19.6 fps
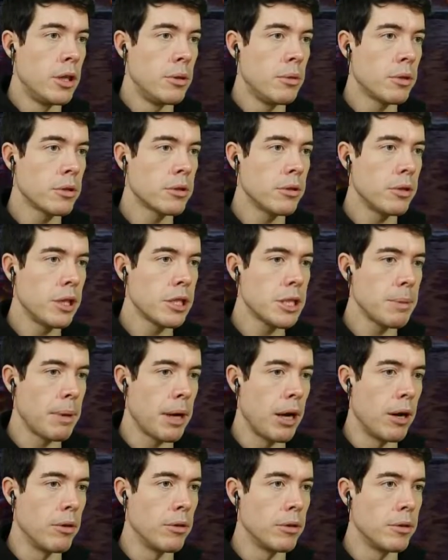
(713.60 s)
What's all this
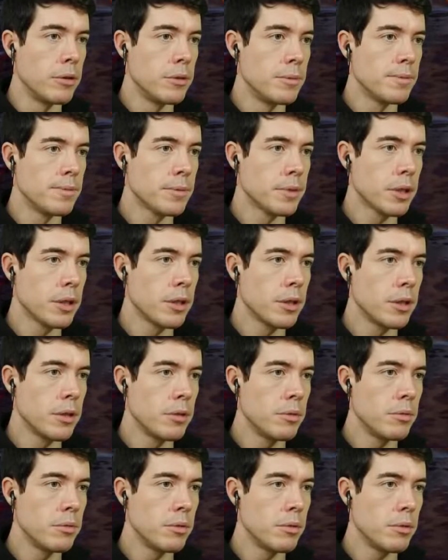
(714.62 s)
about?
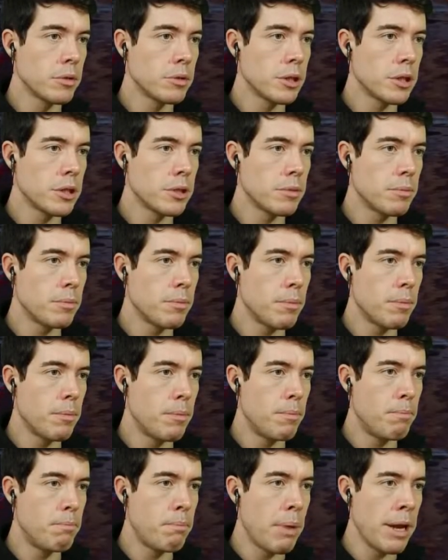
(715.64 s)
What's this
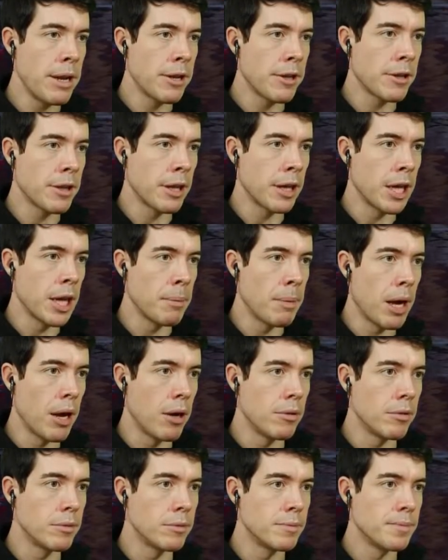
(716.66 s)
bin thing
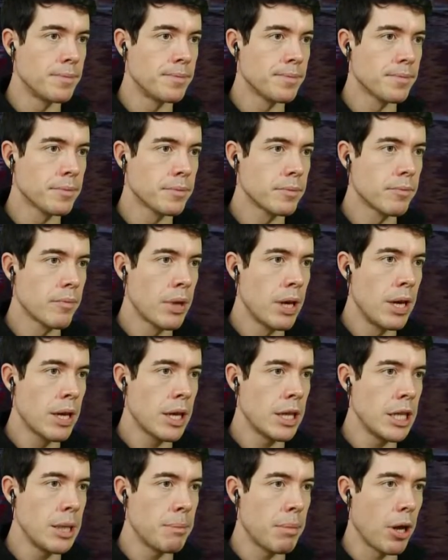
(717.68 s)
about?
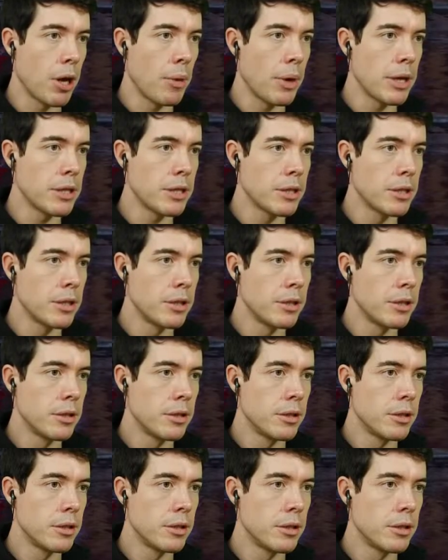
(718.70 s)
Can you blow it?
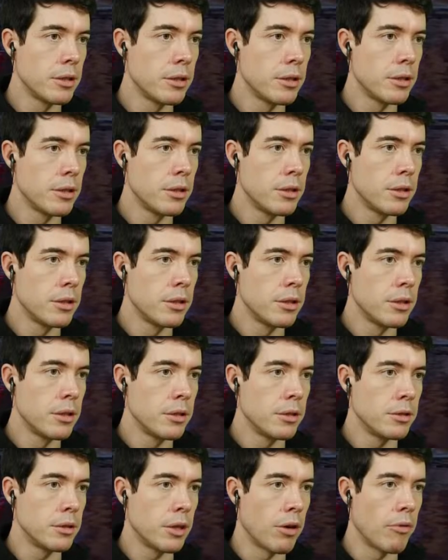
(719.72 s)

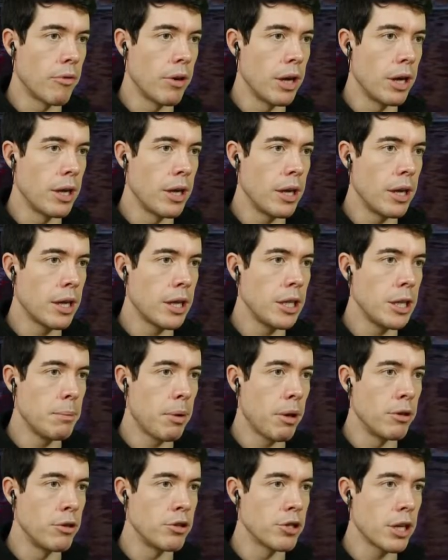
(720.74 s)
Not really. Can you
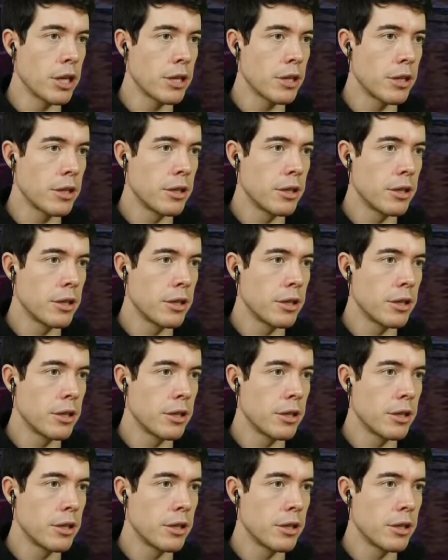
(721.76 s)
plunge it?